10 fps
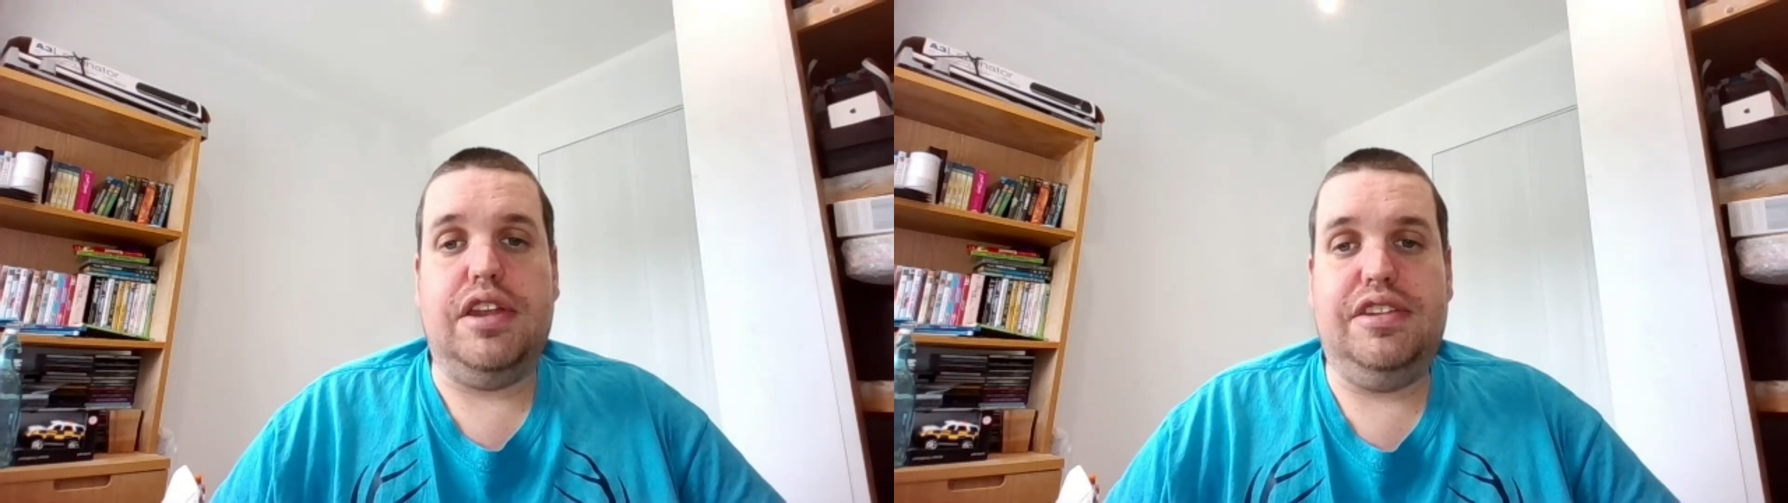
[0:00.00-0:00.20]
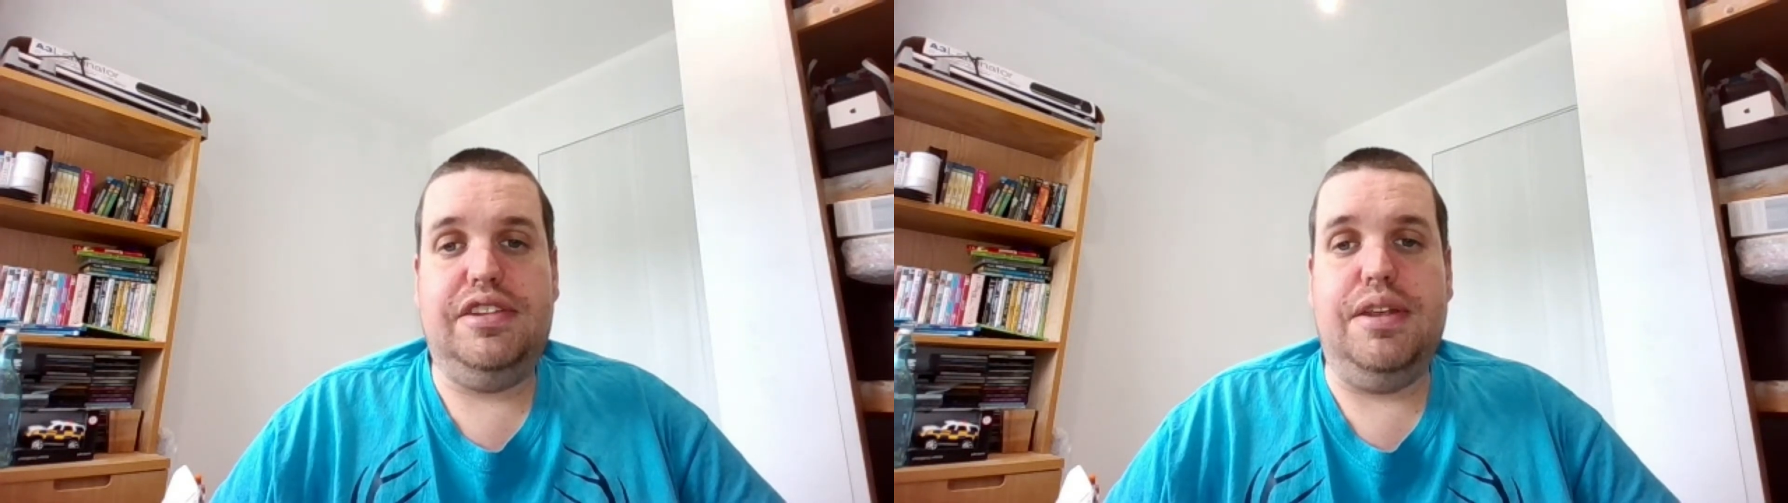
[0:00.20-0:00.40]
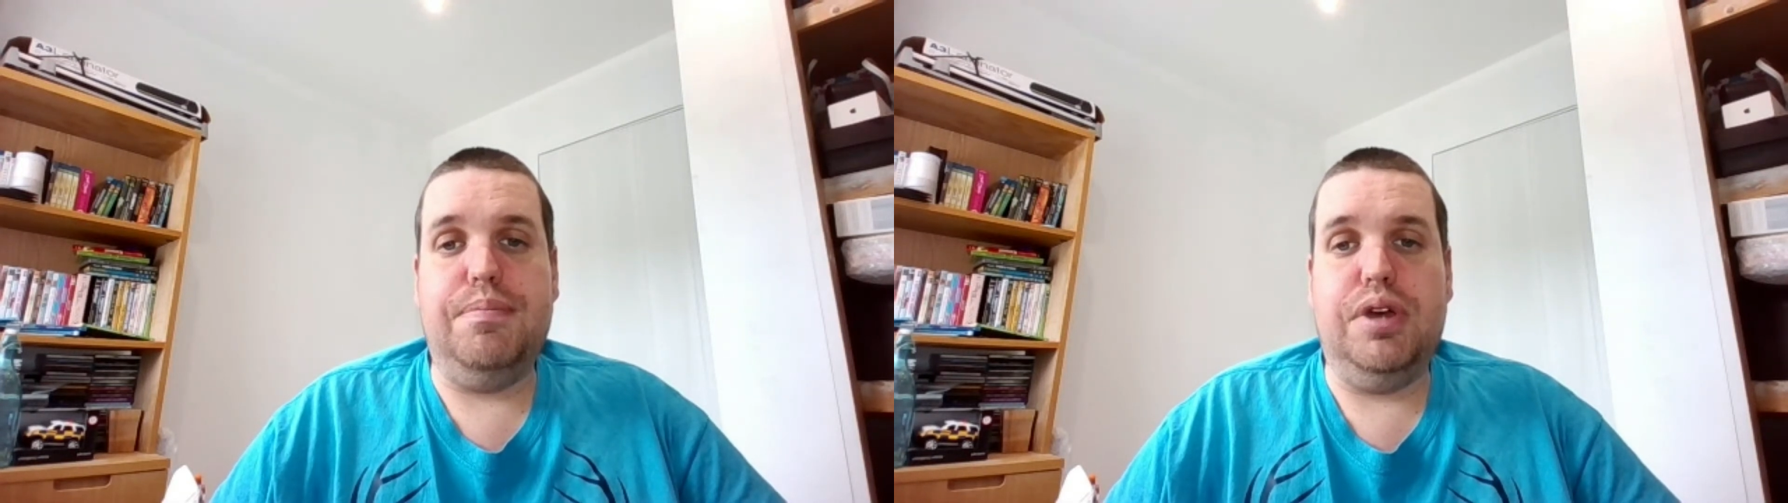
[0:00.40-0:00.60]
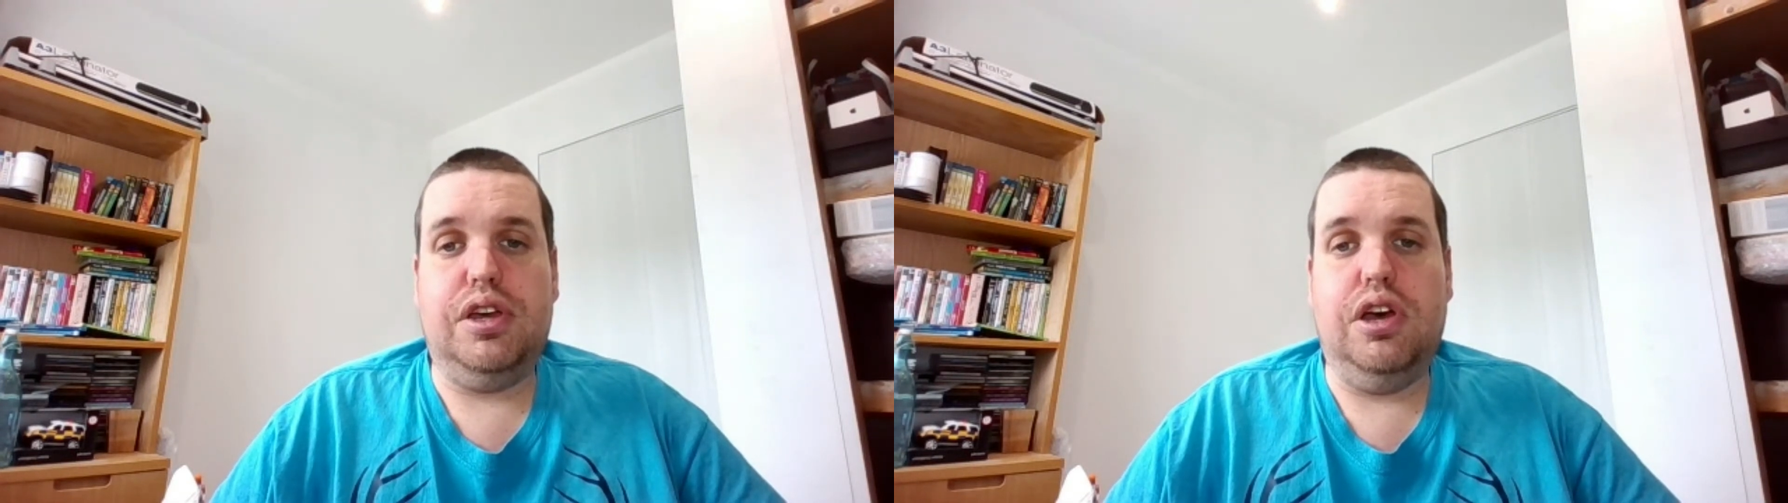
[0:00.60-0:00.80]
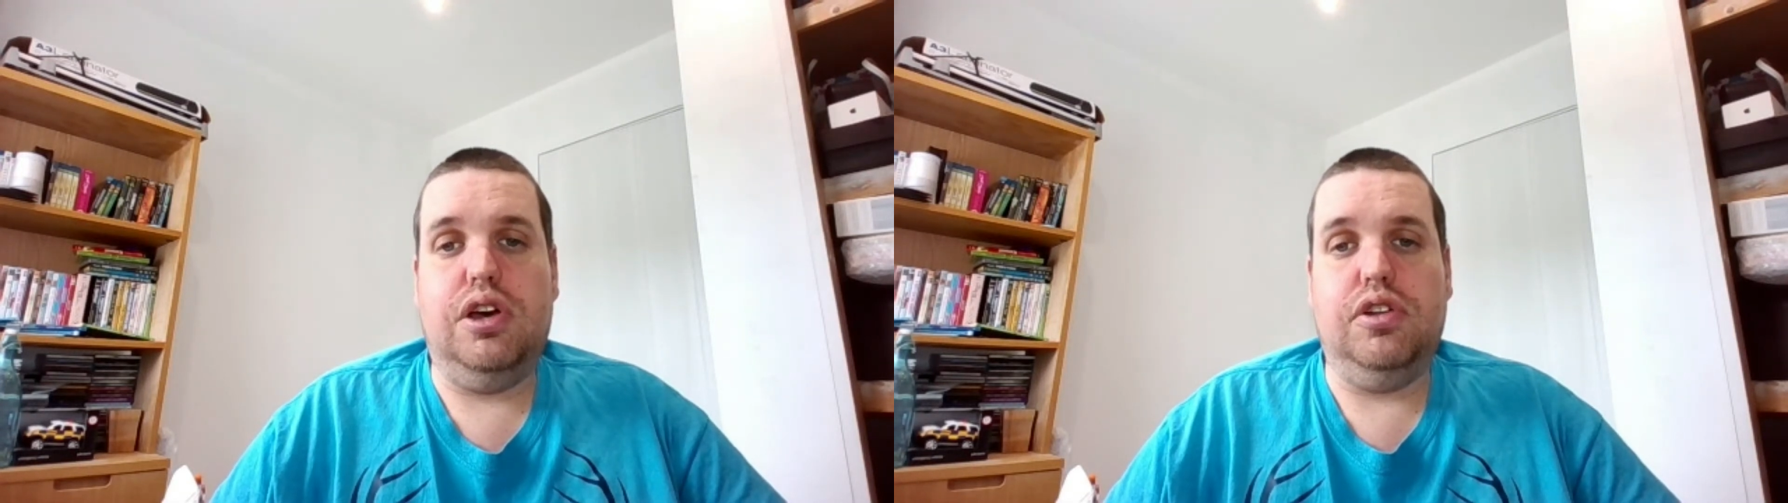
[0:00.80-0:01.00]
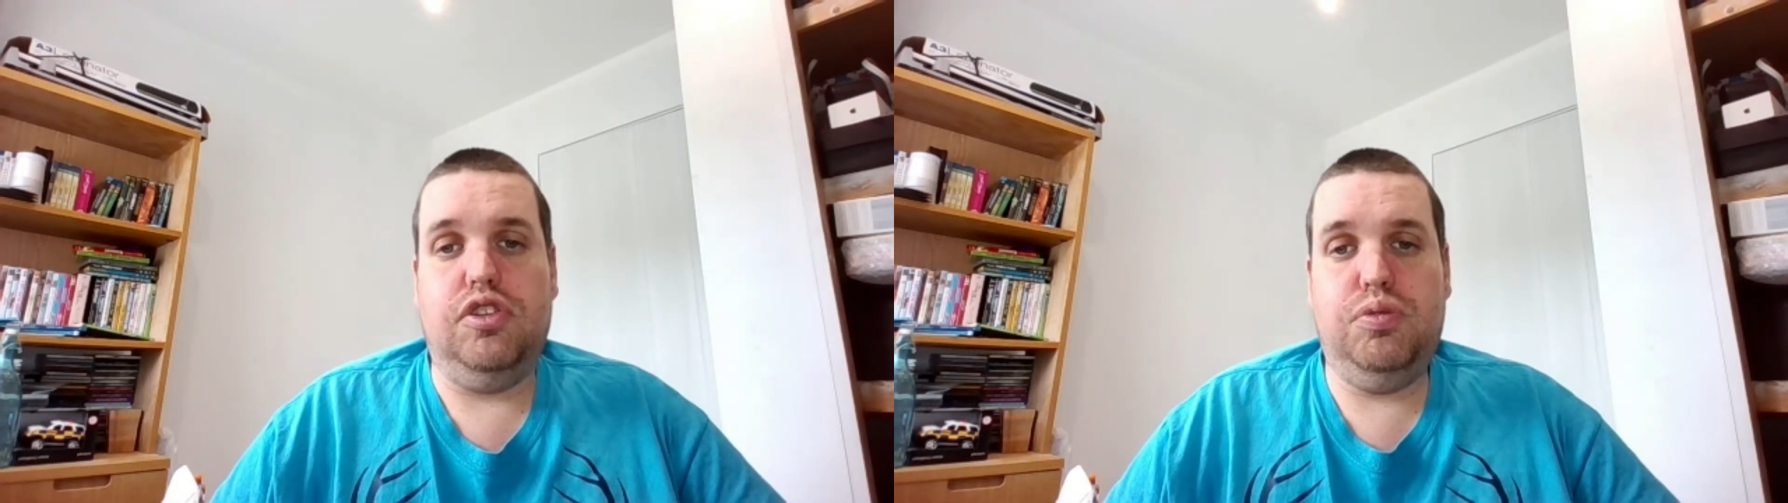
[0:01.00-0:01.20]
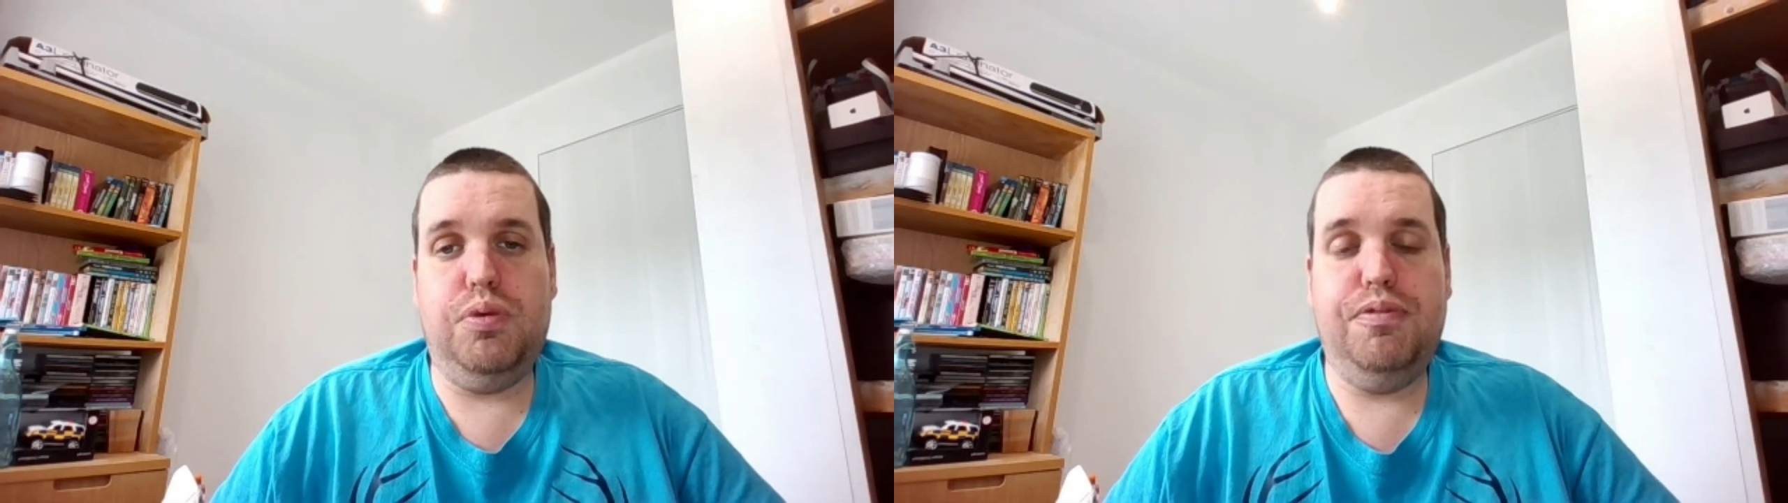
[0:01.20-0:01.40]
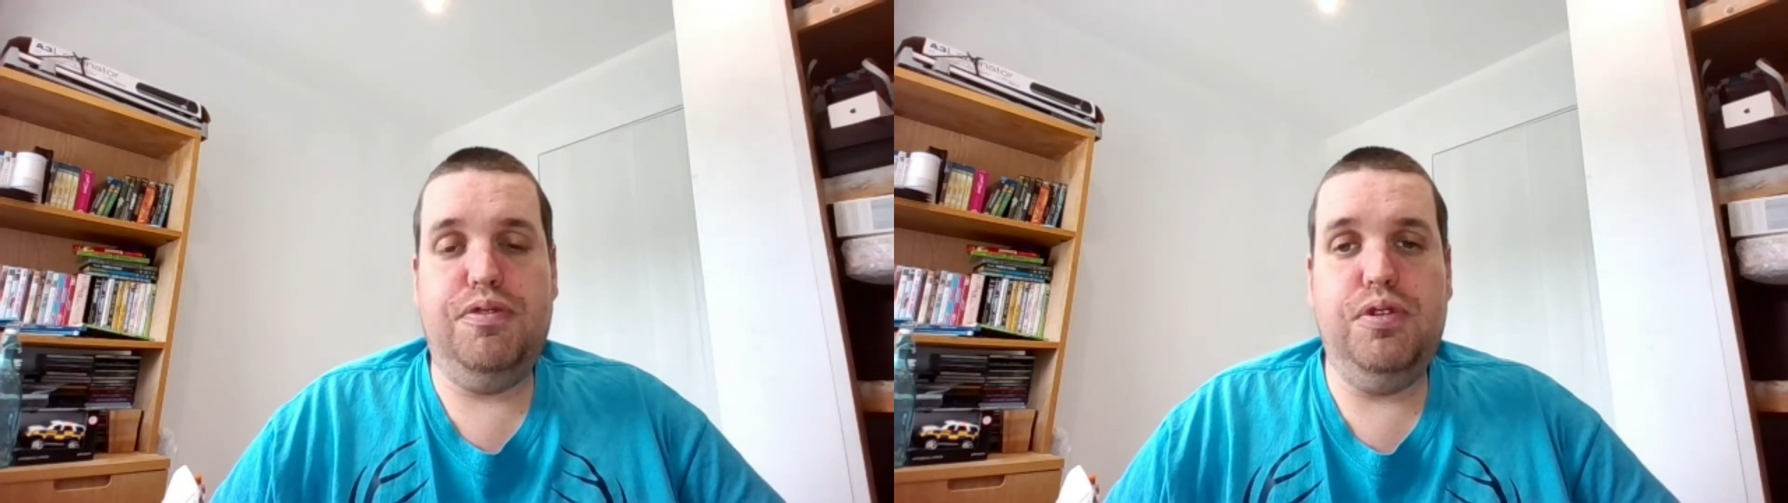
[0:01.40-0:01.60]
SIM card
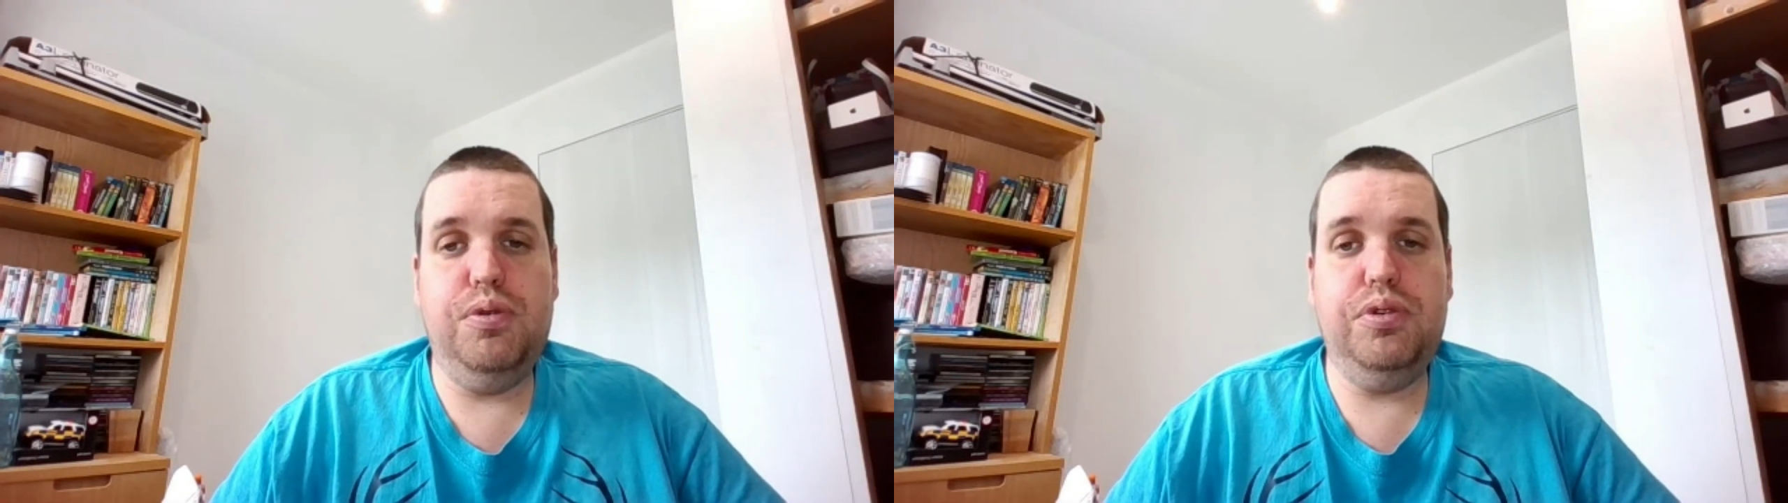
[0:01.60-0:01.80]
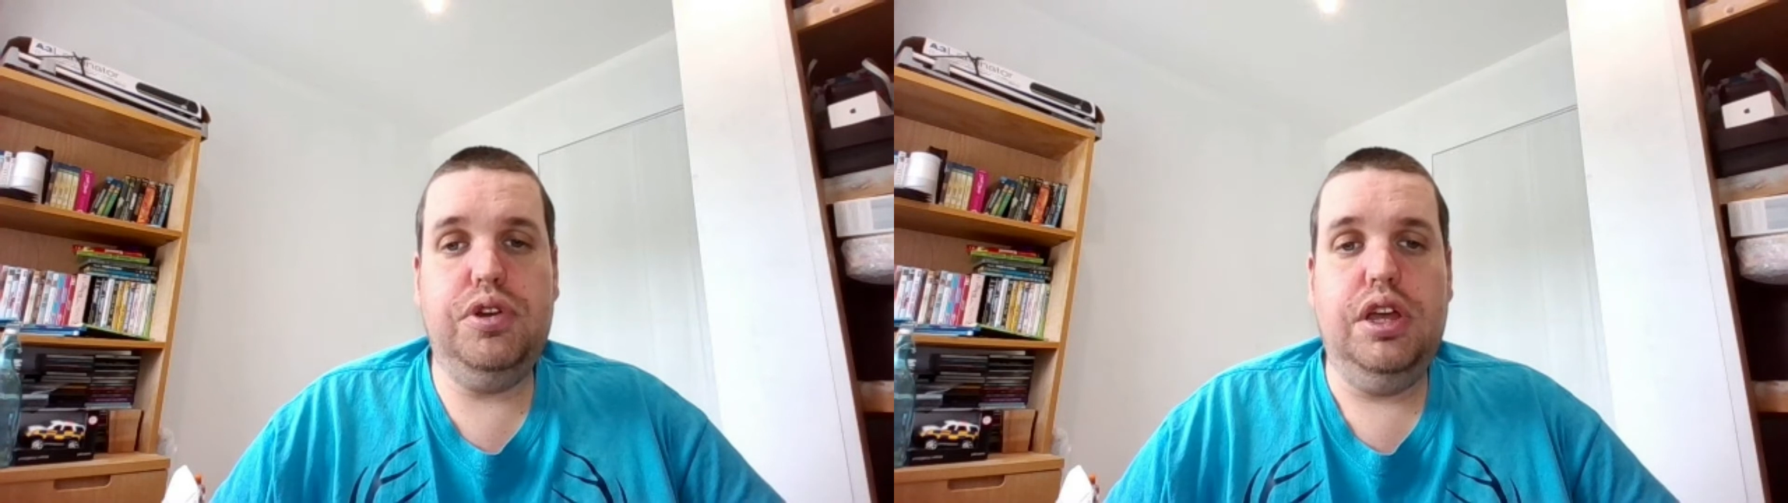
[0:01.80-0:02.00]
swap fraud.